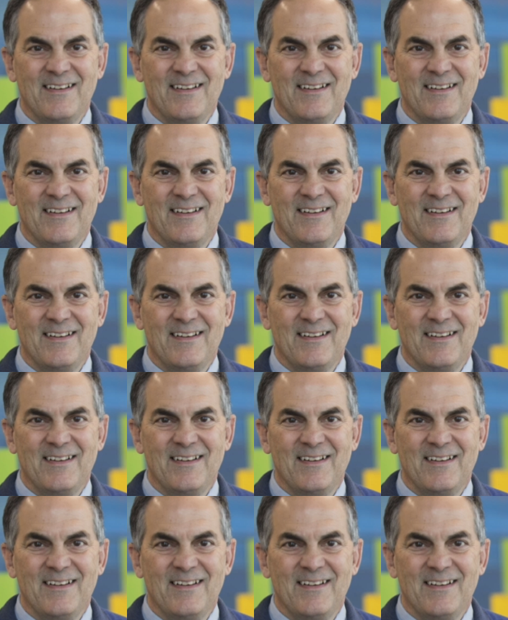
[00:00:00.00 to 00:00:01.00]

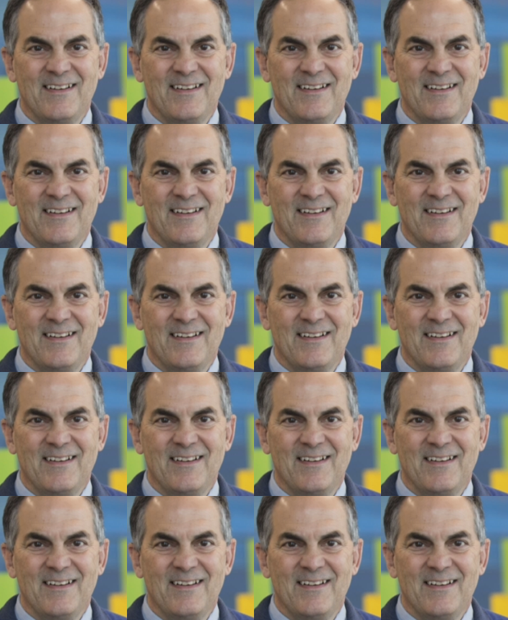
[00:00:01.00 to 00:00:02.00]

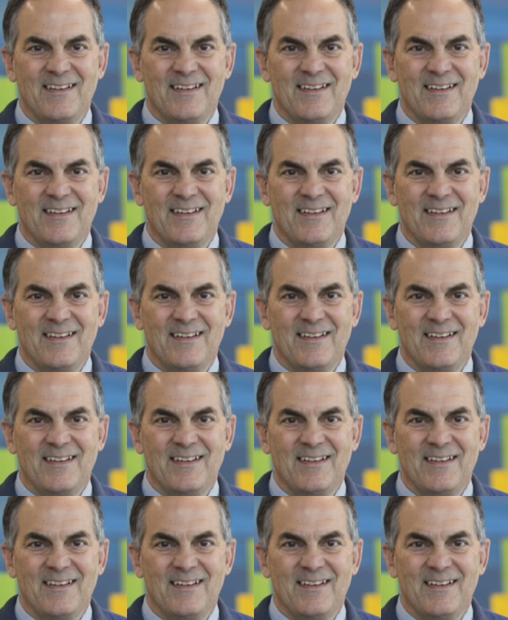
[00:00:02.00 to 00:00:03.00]

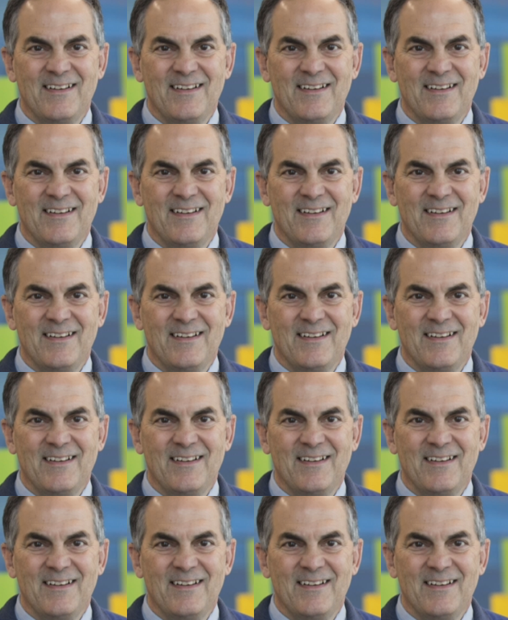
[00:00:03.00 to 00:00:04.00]

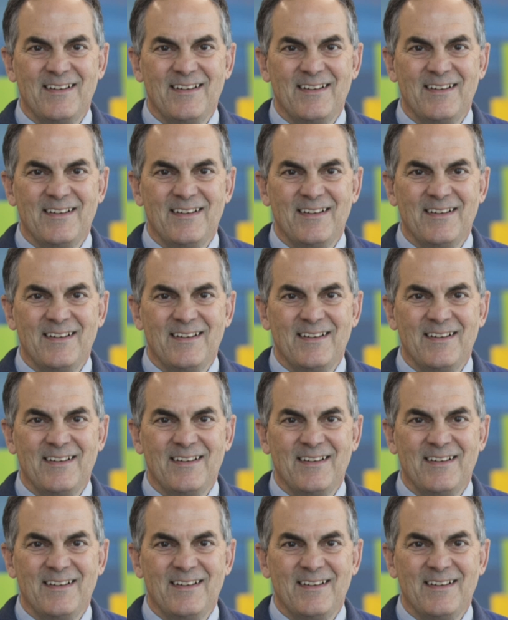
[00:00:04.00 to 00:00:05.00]

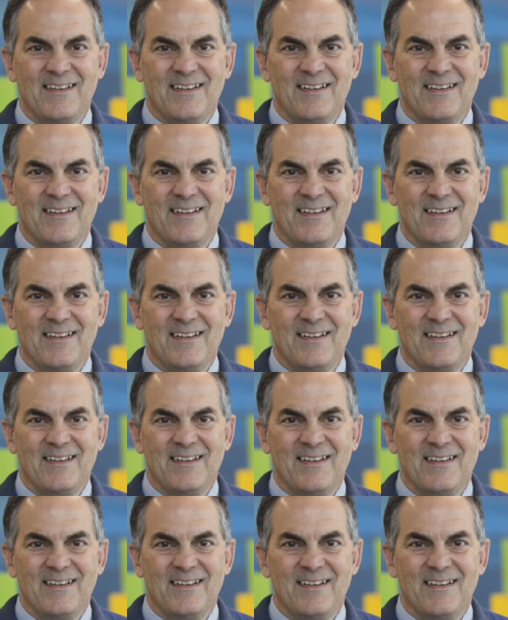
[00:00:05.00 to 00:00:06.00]

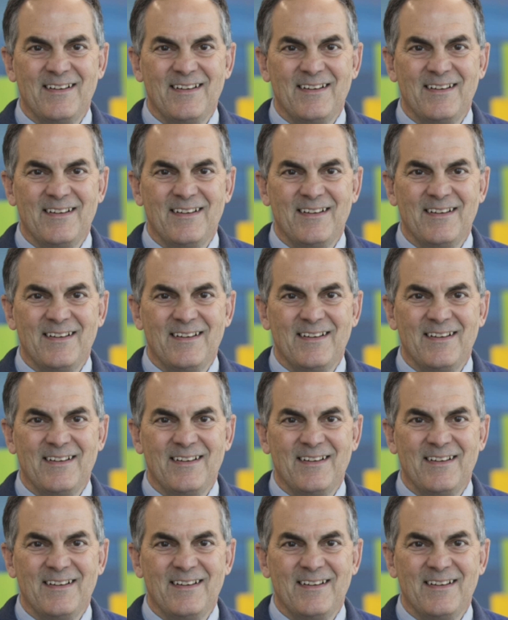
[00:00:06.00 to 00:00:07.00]

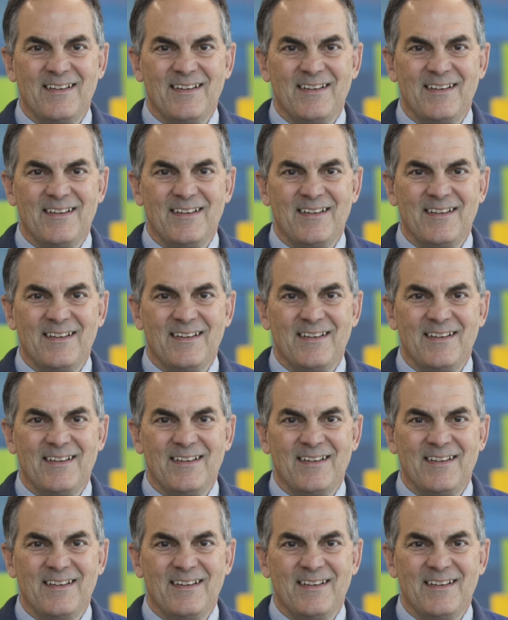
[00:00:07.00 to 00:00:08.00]
The face doesn't move, so there is nothing to read.